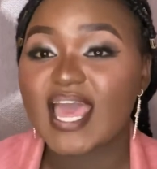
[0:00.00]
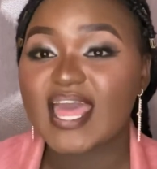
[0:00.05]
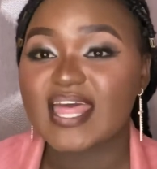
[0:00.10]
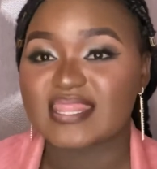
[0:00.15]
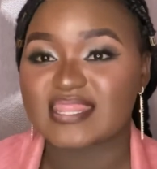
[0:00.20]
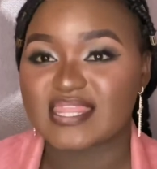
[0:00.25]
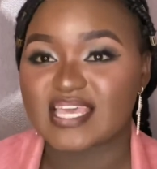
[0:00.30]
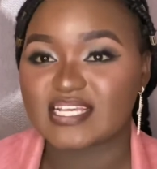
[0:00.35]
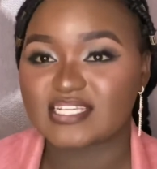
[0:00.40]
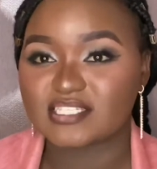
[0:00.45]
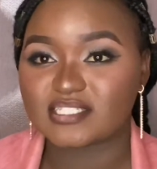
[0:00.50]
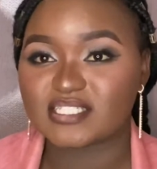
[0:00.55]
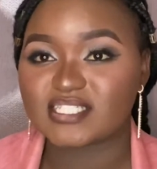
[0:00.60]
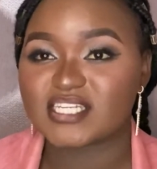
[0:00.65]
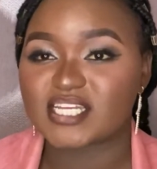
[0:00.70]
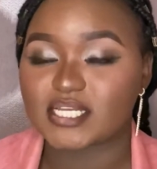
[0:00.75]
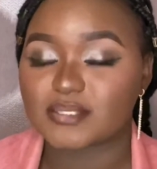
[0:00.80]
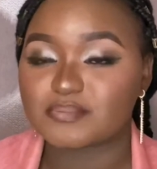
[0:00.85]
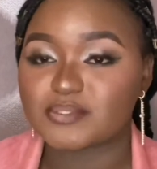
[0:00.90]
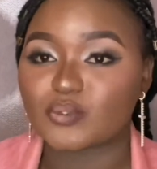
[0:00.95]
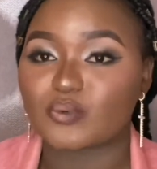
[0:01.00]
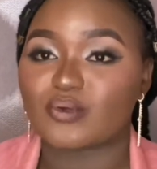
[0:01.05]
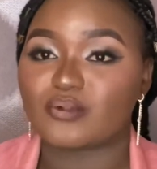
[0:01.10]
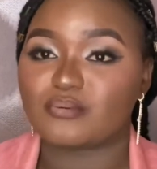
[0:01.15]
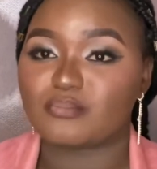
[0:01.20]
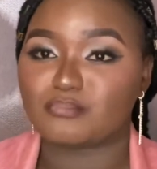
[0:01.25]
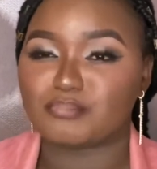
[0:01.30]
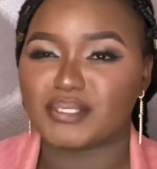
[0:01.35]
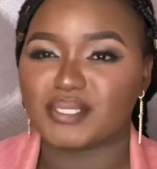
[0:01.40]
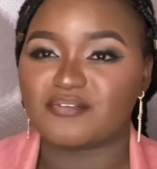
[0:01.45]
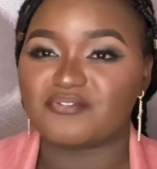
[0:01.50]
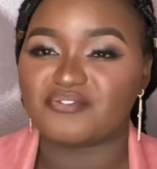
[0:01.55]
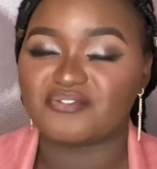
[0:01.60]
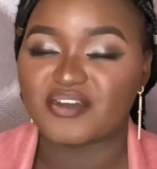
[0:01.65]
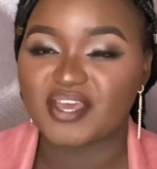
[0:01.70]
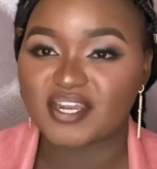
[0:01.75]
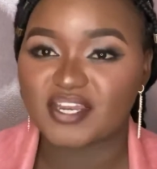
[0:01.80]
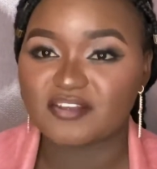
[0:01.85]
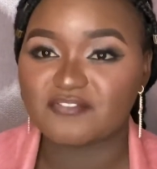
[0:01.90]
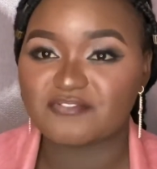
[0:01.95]
These tips will be
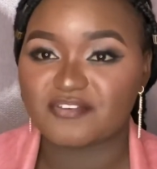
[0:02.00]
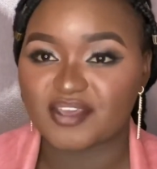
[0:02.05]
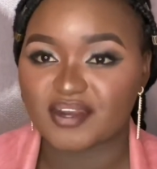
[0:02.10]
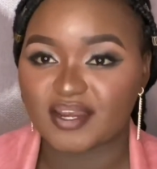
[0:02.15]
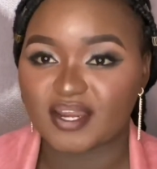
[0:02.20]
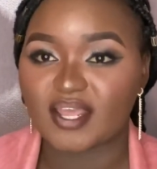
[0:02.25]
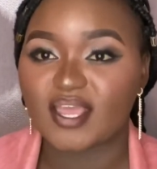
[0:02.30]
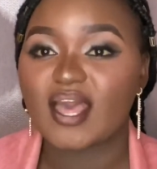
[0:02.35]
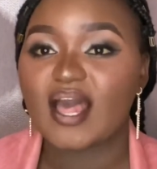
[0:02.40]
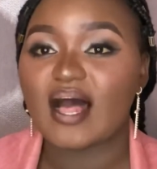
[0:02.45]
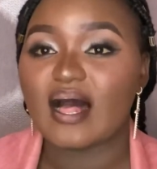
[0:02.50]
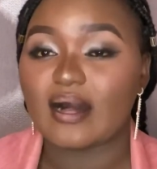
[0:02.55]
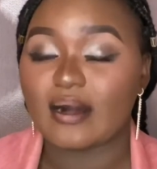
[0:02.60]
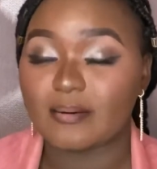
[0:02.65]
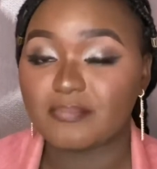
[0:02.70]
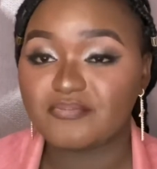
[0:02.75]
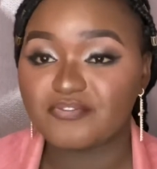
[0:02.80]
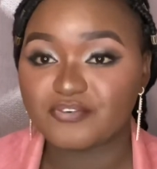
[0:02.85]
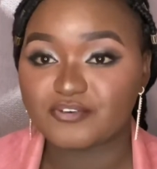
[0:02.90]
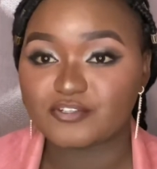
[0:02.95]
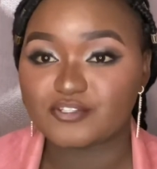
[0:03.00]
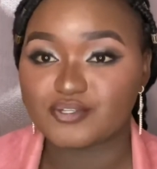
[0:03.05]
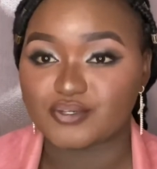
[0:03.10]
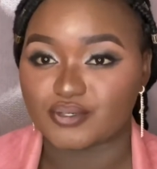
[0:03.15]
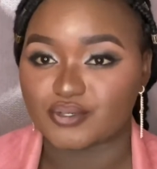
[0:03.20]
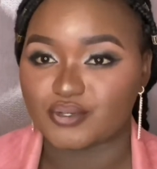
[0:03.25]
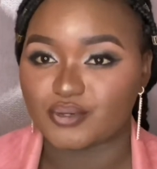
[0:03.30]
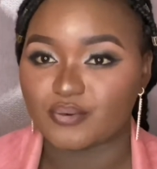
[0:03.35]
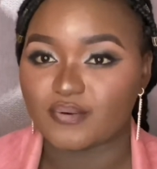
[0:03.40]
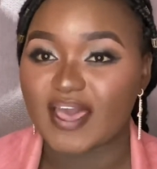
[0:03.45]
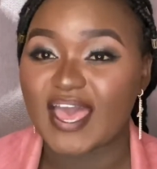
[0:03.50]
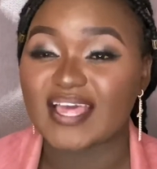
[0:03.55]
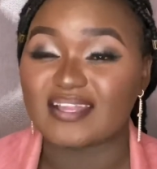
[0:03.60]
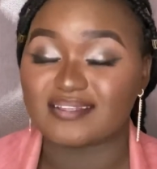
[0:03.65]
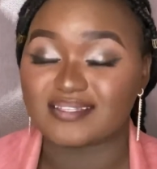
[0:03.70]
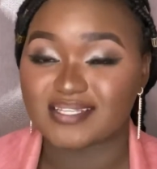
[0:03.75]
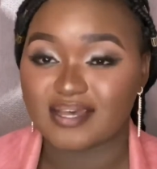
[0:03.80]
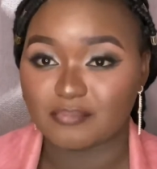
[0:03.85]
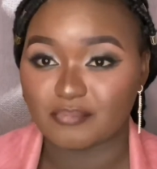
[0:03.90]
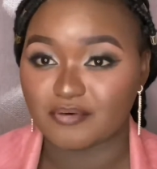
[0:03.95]
very helpful to you, and
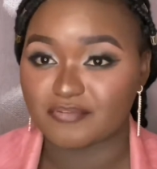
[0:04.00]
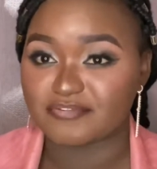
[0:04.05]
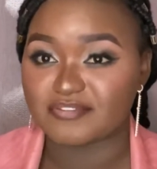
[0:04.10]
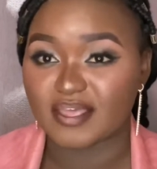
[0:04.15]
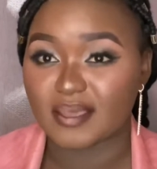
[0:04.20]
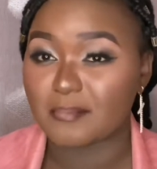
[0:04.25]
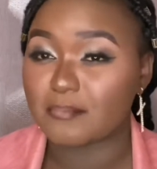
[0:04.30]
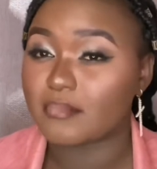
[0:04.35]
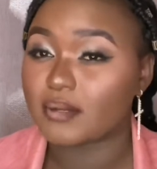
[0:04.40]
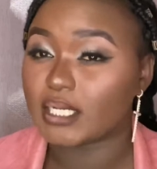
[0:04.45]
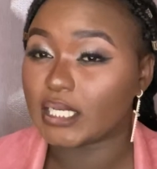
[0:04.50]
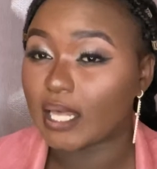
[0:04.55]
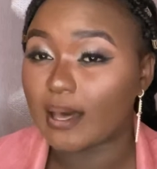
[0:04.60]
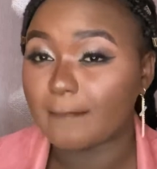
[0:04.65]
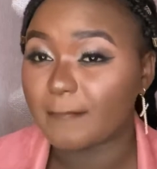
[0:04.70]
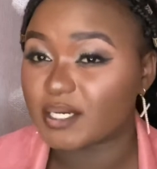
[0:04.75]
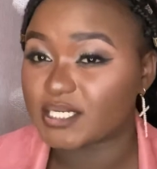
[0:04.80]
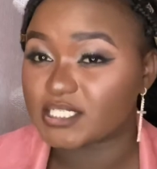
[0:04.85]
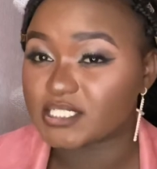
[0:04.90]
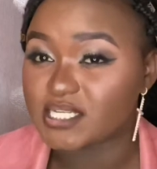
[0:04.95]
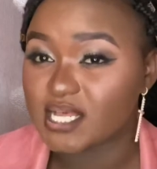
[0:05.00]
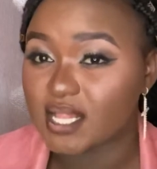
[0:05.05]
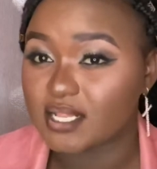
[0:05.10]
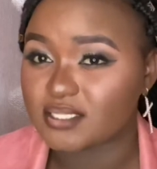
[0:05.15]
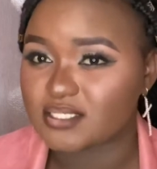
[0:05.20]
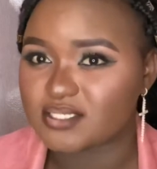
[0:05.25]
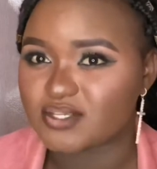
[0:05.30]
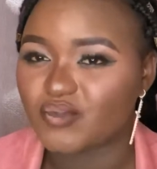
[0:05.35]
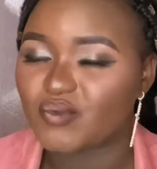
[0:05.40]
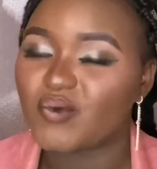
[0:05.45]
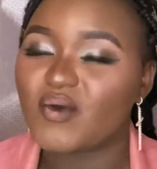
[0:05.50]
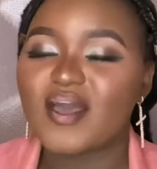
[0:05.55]
some of them nobody tells you,